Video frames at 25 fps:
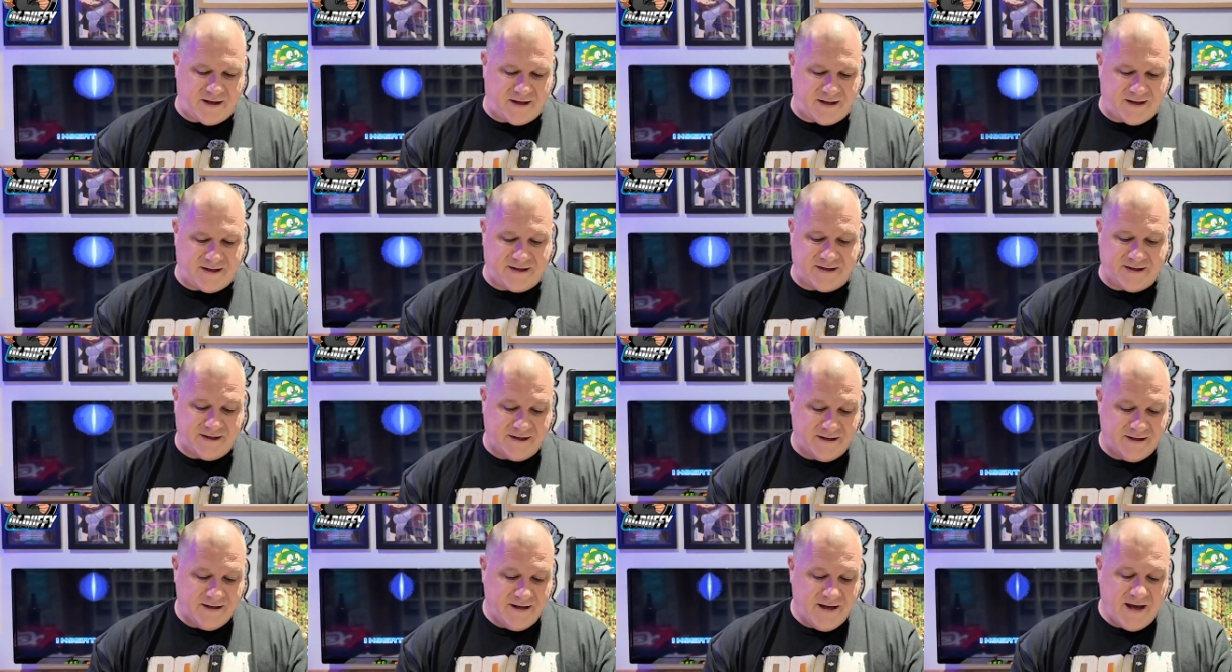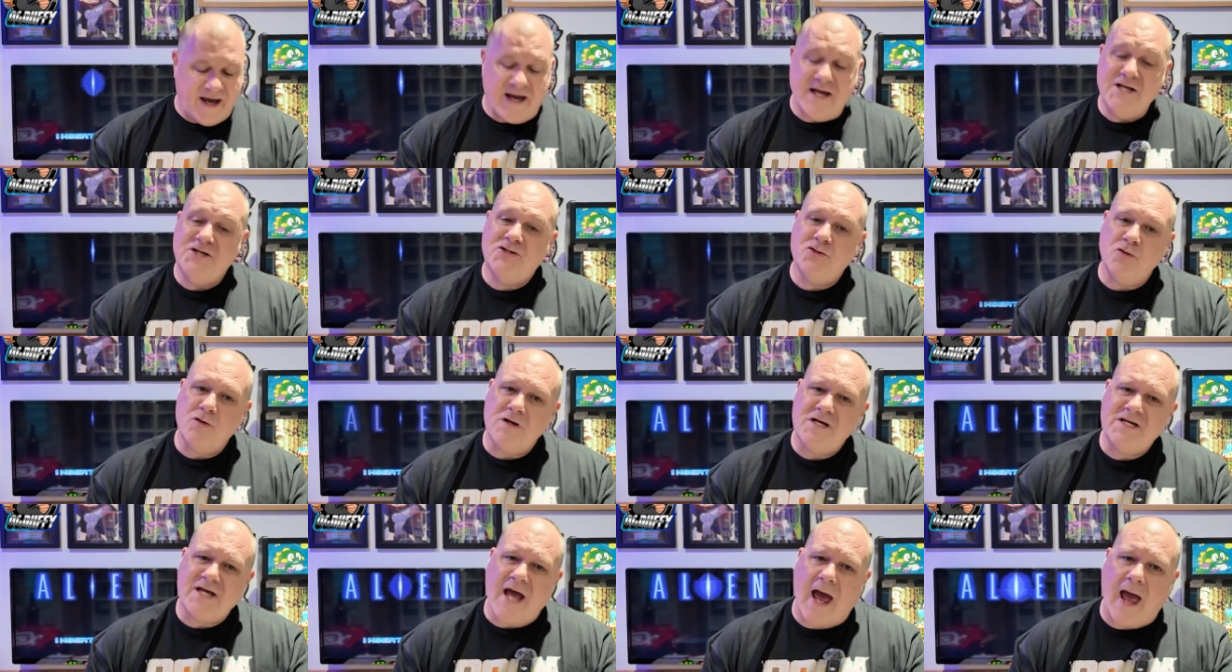He
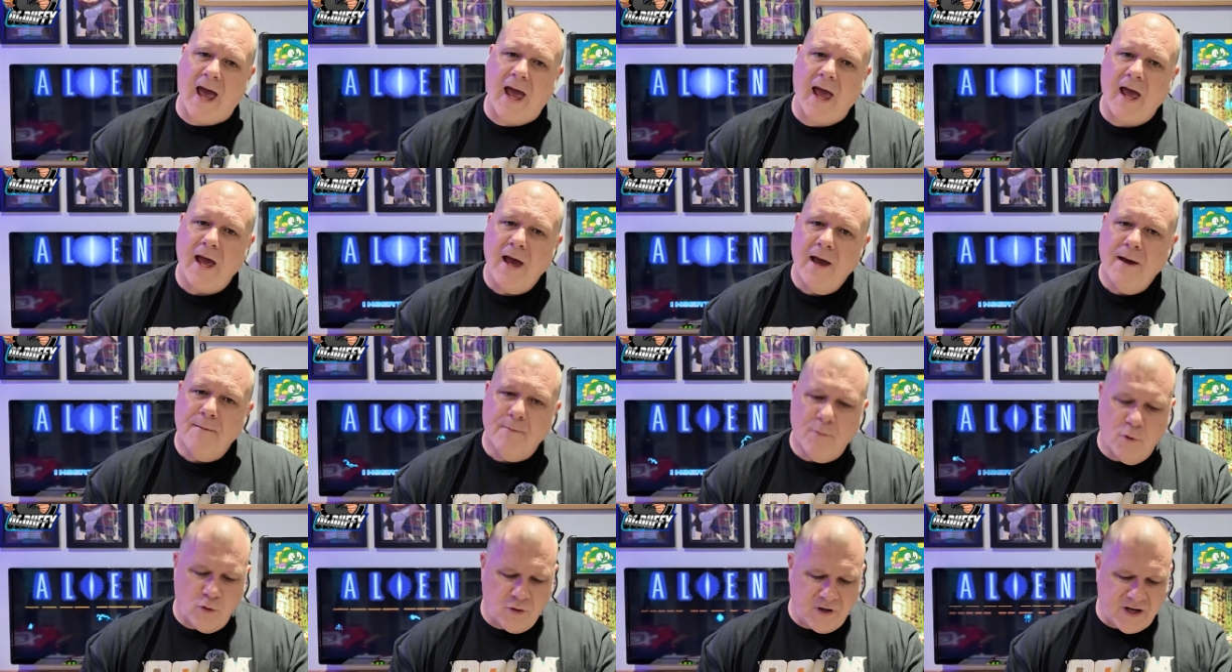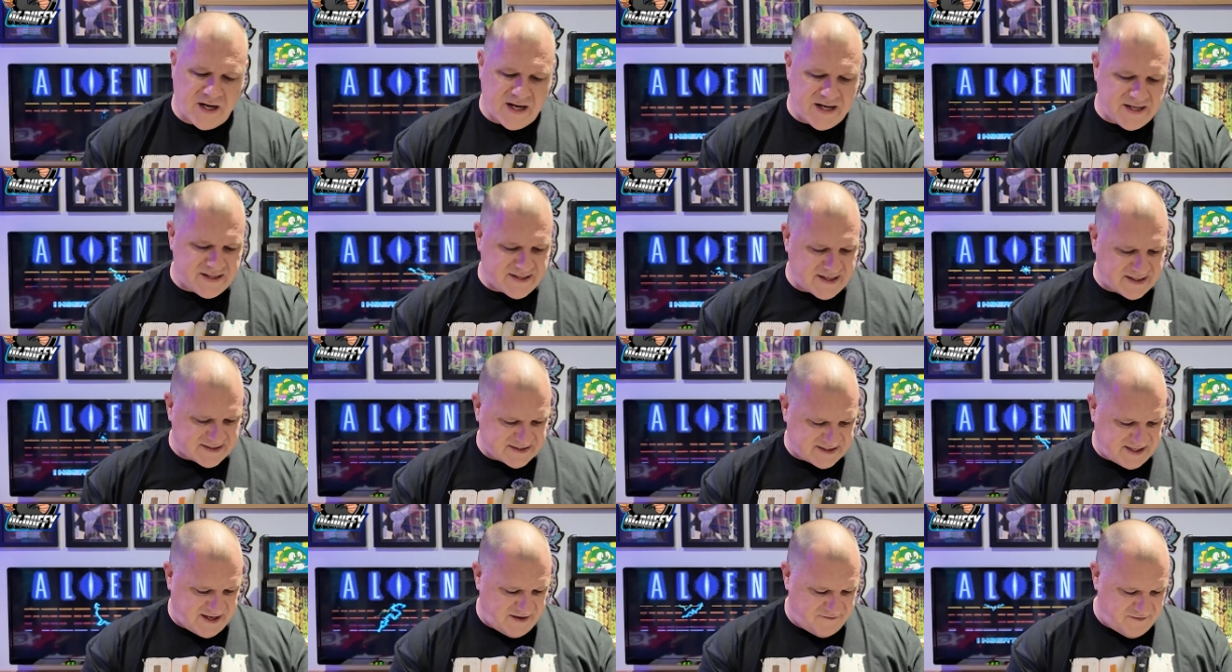enjoys that more than he
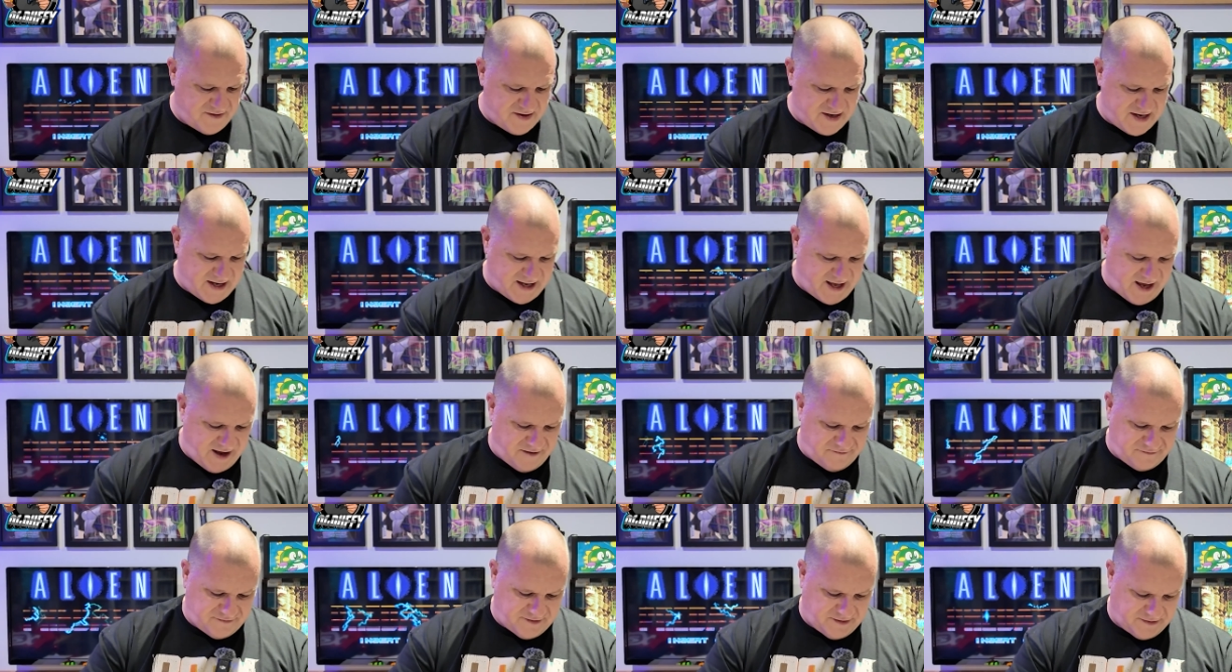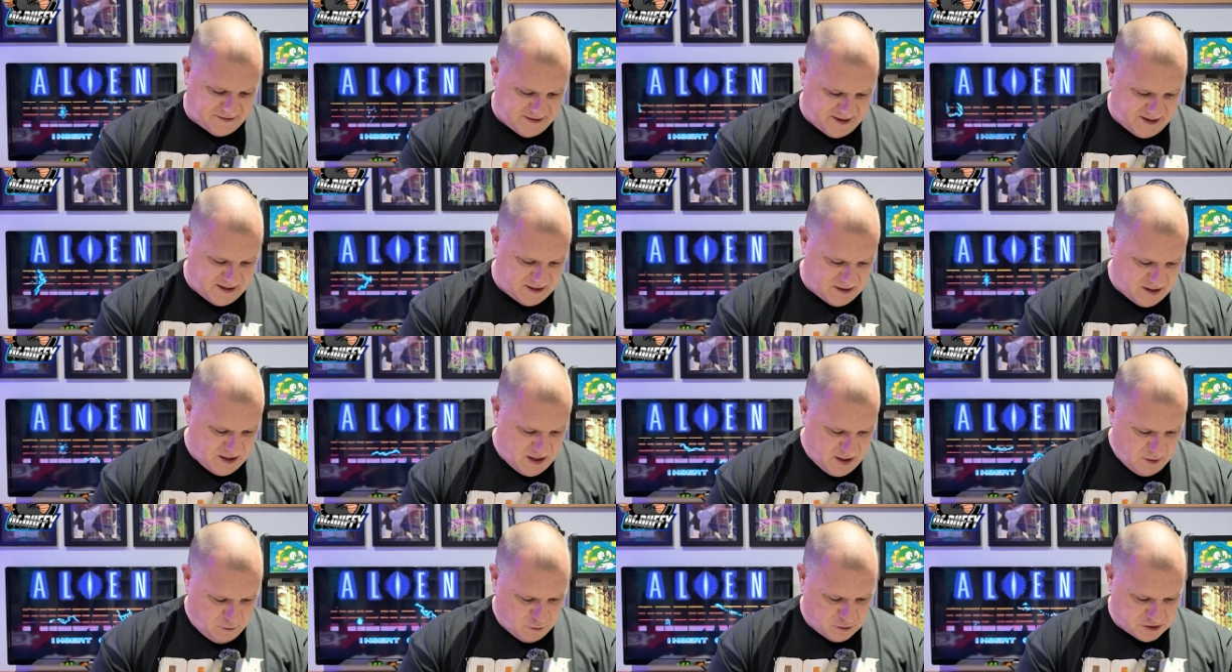does giving the gift, I think,
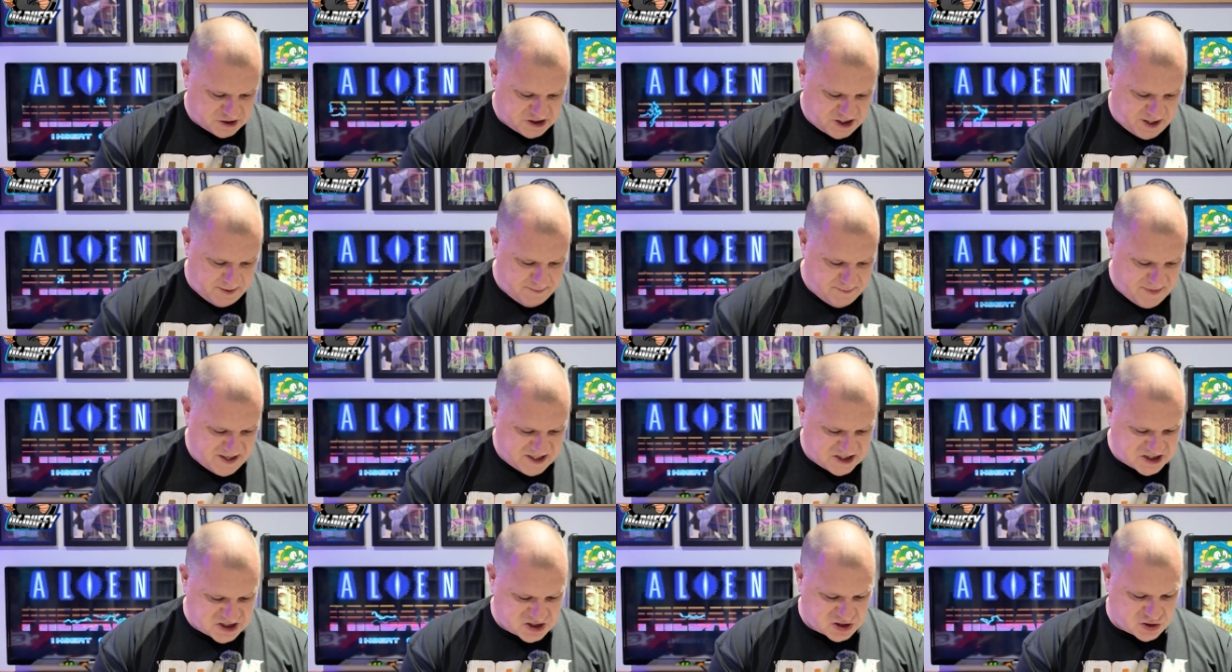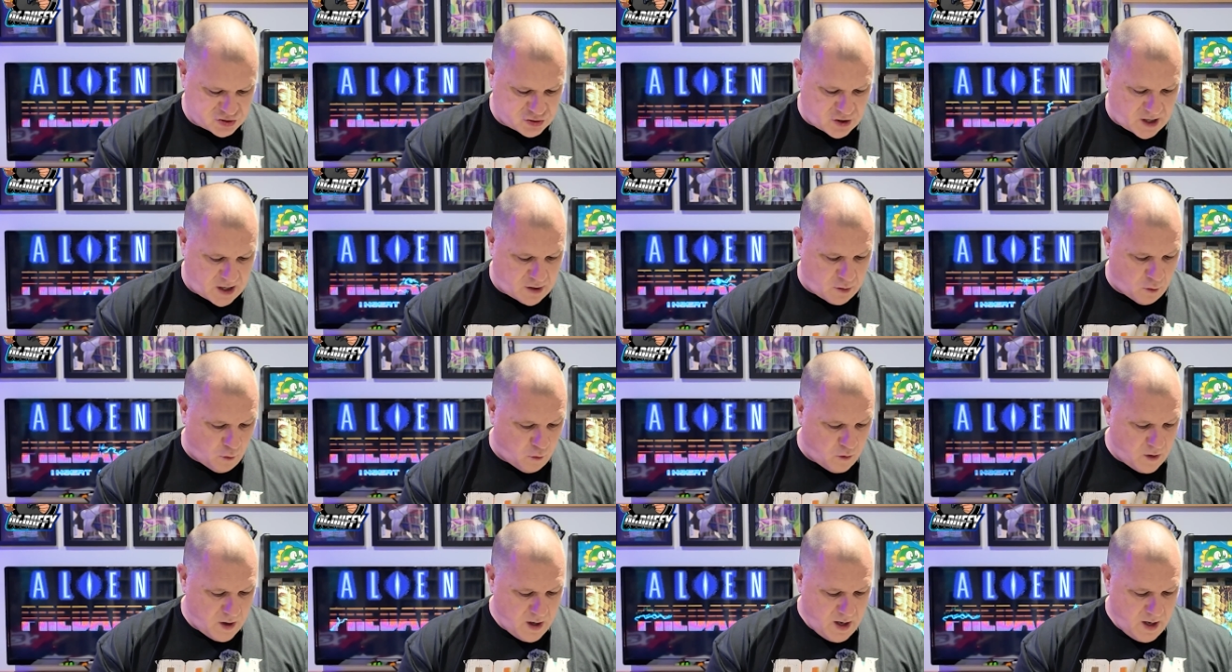watching me struggle.